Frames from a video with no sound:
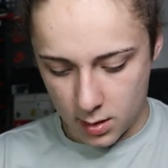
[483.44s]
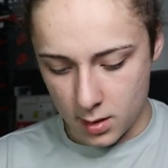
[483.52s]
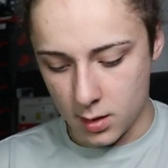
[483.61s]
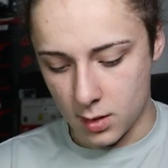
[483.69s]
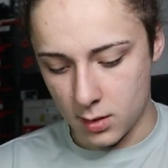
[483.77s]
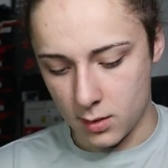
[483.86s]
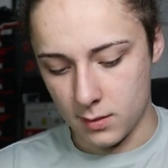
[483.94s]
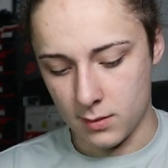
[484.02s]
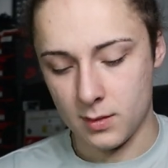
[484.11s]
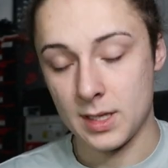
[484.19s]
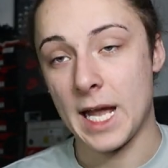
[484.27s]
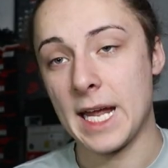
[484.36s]
Oh,
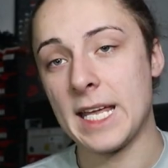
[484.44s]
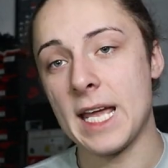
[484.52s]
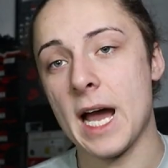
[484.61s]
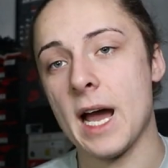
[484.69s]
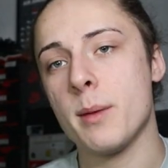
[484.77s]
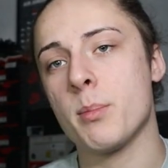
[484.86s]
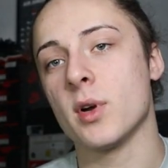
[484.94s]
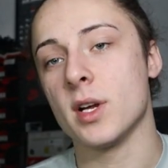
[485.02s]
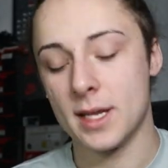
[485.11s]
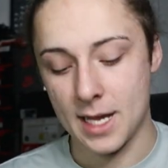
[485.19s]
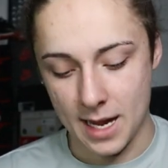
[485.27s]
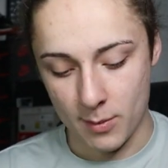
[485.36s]
Nike Hyper
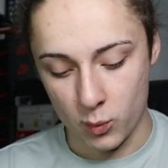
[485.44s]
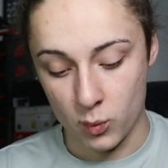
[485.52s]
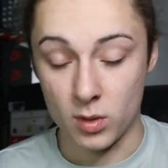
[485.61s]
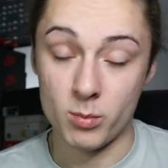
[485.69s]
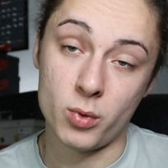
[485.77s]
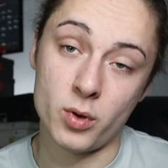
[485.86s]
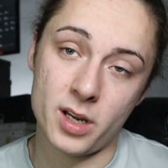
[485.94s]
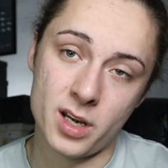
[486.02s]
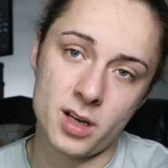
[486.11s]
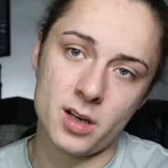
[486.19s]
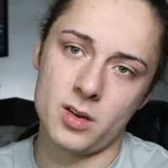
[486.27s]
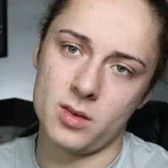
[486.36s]
Adapt
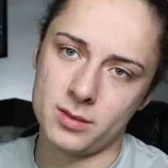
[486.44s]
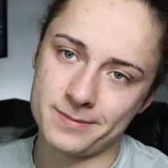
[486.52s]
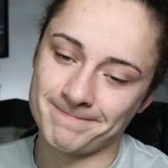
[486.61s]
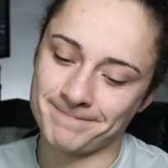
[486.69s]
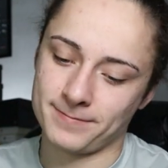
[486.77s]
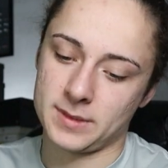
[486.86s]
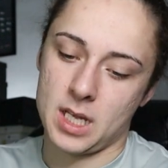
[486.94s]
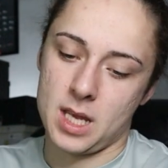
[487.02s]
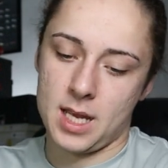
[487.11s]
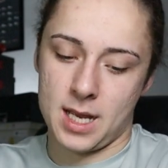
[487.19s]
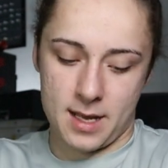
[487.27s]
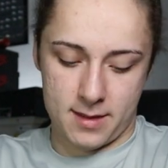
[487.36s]
1.0.
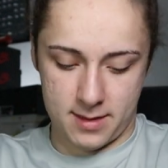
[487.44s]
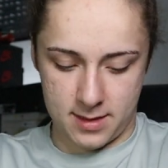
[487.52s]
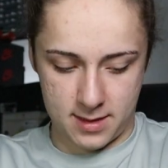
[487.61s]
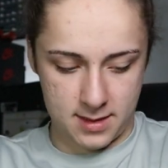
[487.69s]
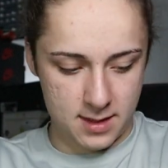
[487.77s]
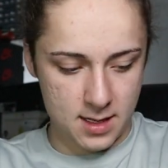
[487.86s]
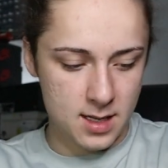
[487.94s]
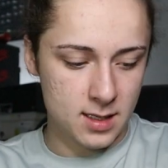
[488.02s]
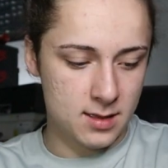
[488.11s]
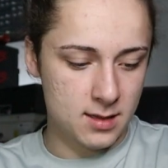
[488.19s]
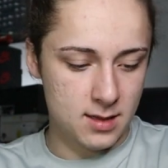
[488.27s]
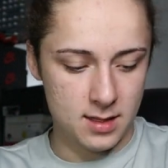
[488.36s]
I
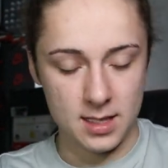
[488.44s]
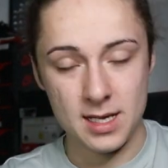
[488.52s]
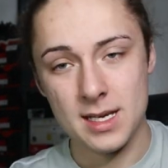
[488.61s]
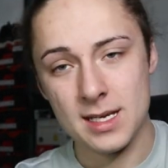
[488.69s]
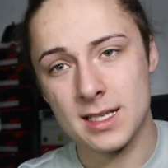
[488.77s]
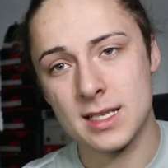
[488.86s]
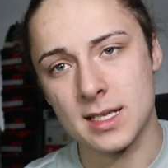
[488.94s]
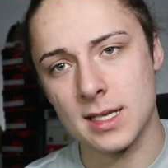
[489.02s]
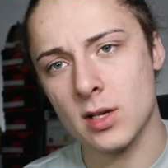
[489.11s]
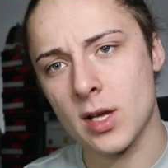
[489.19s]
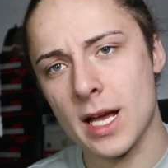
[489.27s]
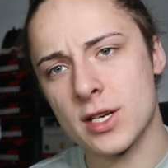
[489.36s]
think these
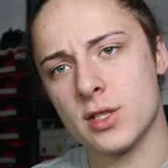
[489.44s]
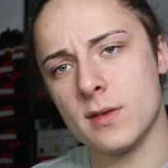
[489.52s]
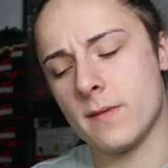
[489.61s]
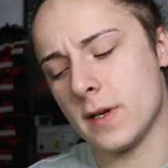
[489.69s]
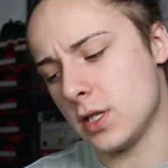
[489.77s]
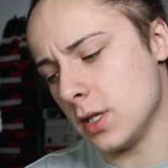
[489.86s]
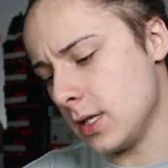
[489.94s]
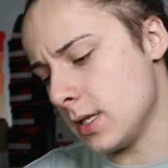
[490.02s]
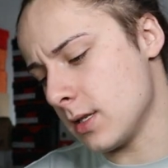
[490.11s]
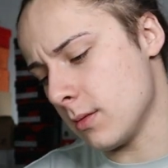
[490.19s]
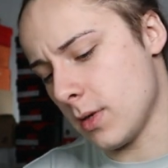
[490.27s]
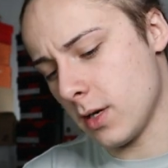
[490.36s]
still actually fetch a
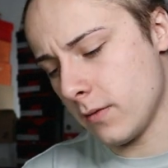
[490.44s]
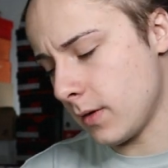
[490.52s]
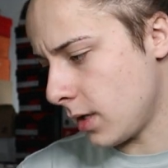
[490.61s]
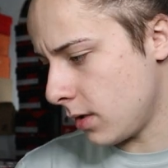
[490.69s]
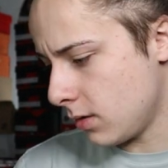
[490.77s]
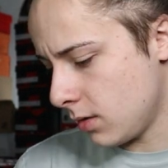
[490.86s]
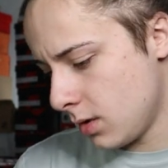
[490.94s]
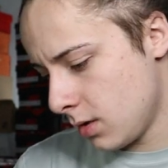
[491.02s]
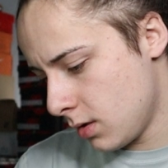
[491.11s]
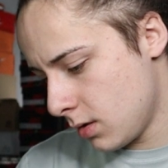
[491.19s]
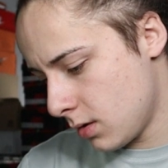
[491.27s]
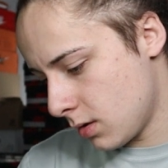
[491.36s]
decent amount of value.
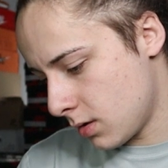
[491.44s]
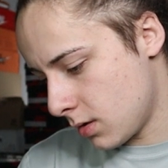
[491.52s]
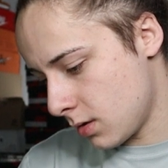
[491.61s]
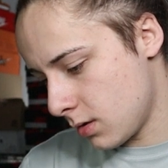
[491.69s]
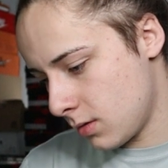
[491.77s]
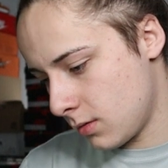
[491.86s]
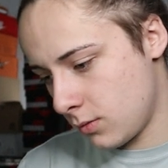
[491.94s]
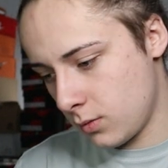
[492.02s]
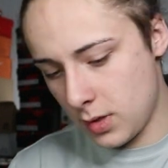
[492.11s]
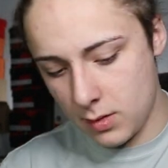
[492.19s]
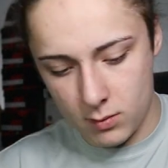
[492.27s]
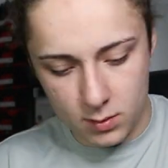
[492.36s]
So
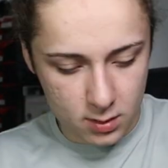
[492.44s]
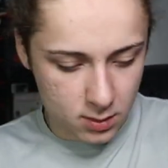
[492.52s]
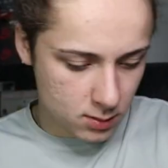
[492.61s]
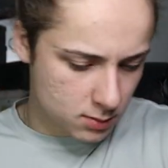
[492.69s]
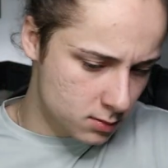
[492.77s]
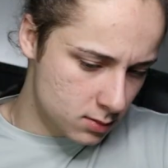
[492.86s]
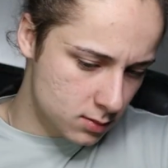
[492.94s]
we will